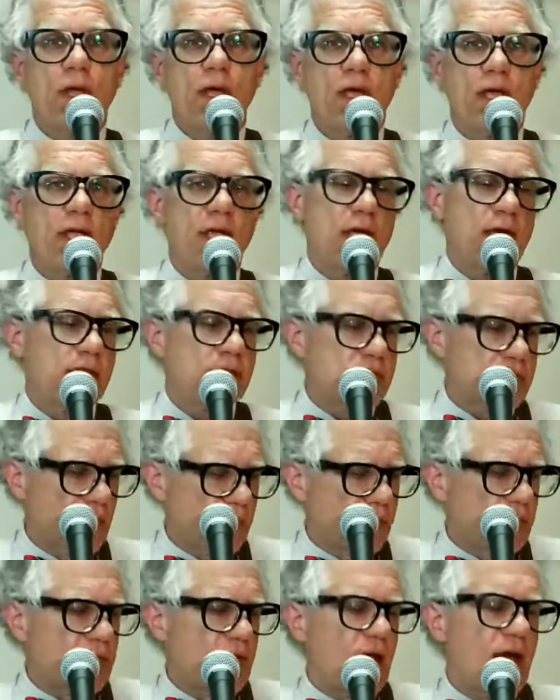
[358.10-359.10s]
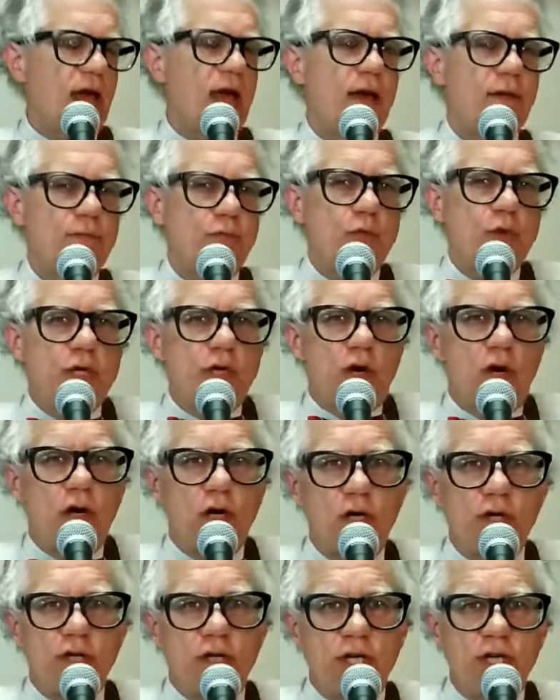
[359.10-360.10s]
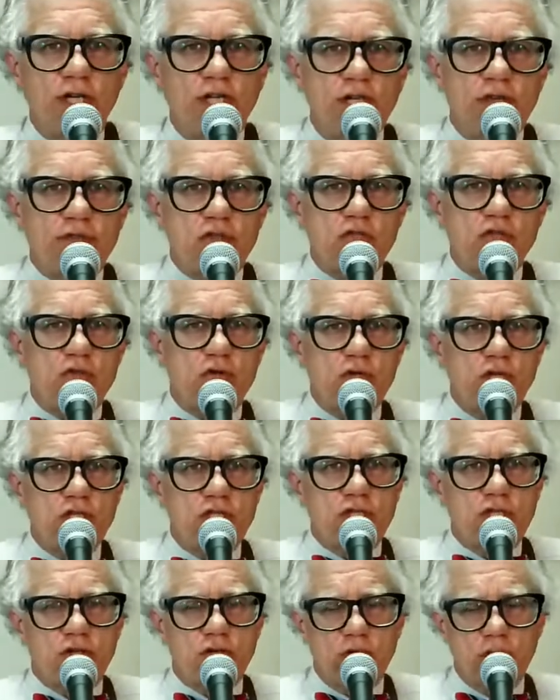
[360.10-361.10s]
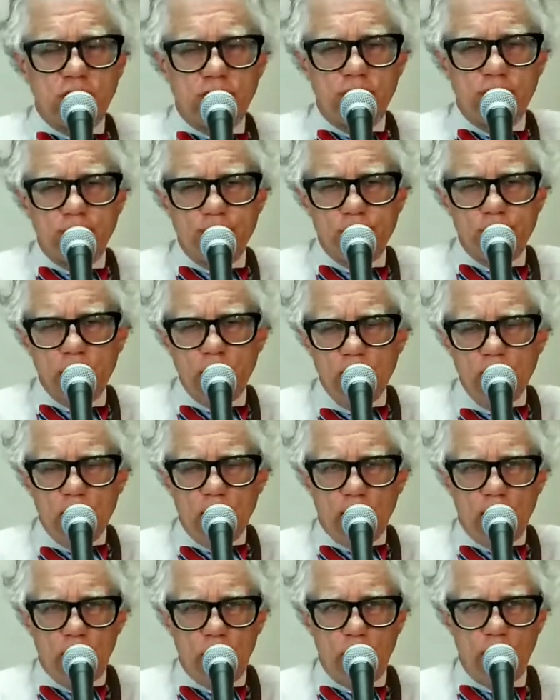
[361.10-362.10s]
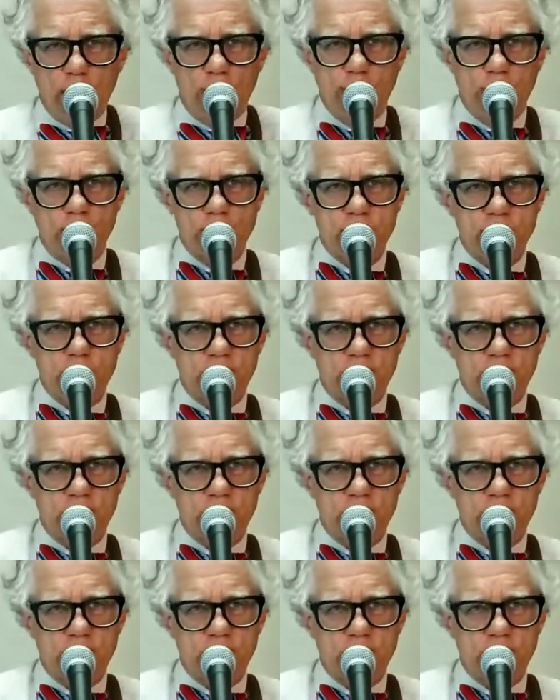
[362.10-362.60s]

In summertime when all the leaves and trees are green and the redbirds